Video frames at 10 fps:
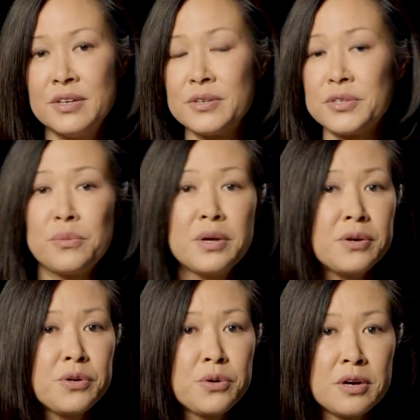So
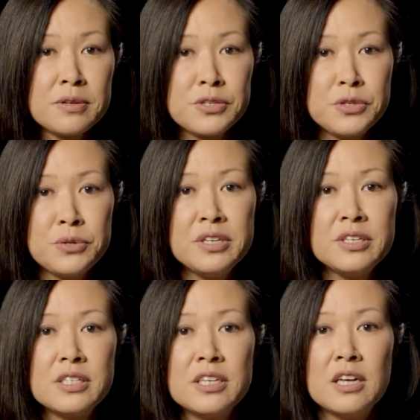whether you're a
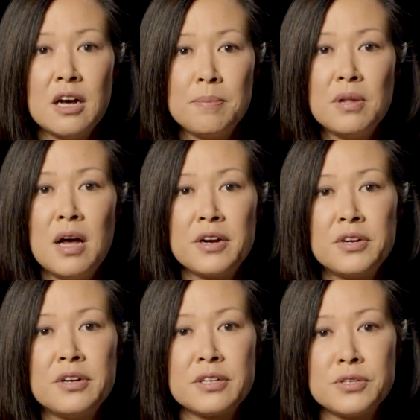student, a
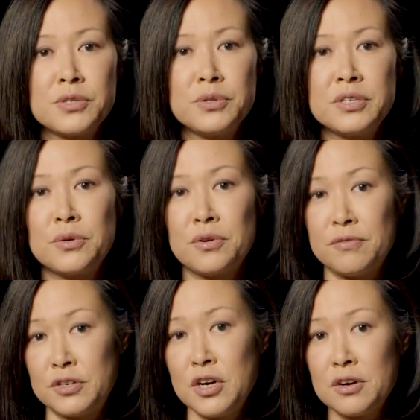blogger, a consultant, or a
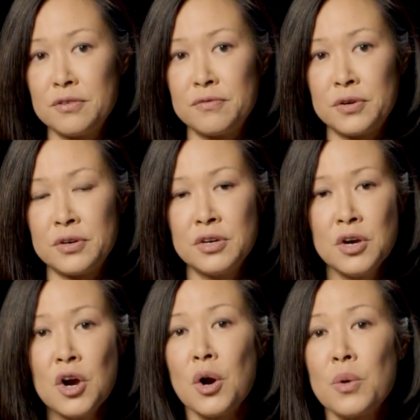photographer,
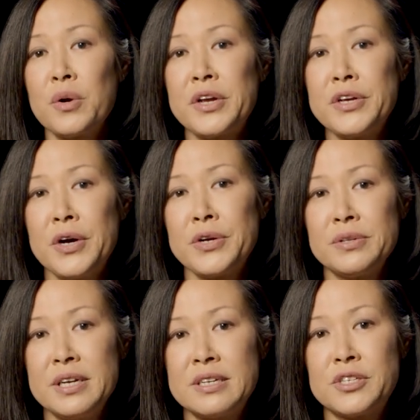or working on
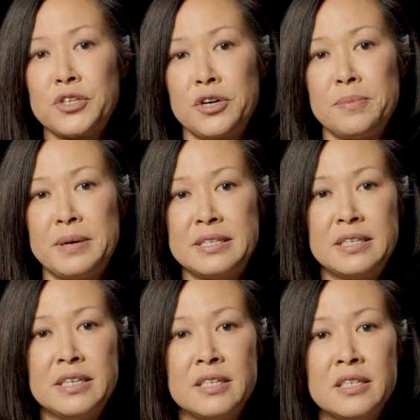your latest startup
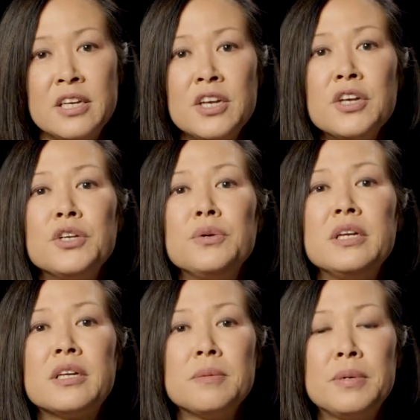idea, you
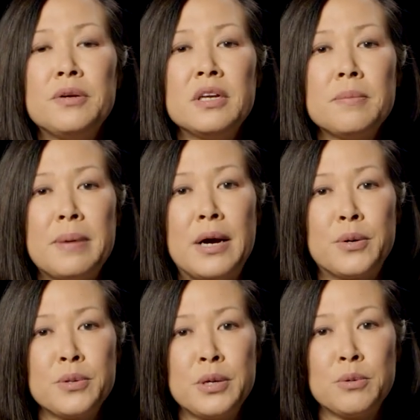need computing
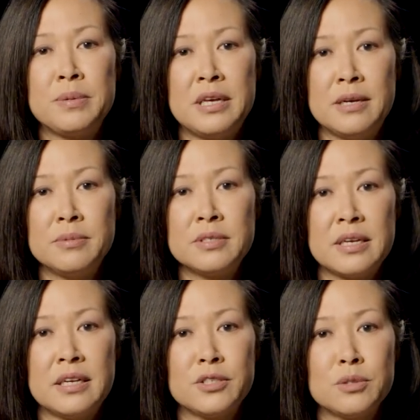power that will be able to
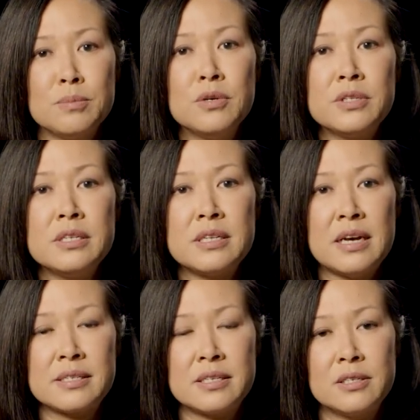handle
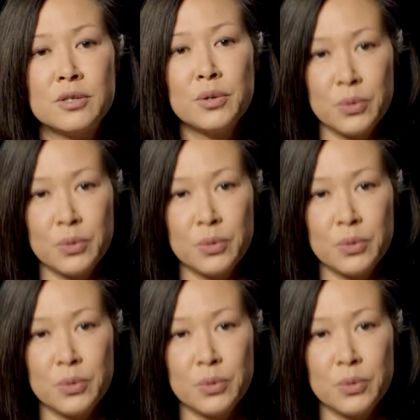multitasking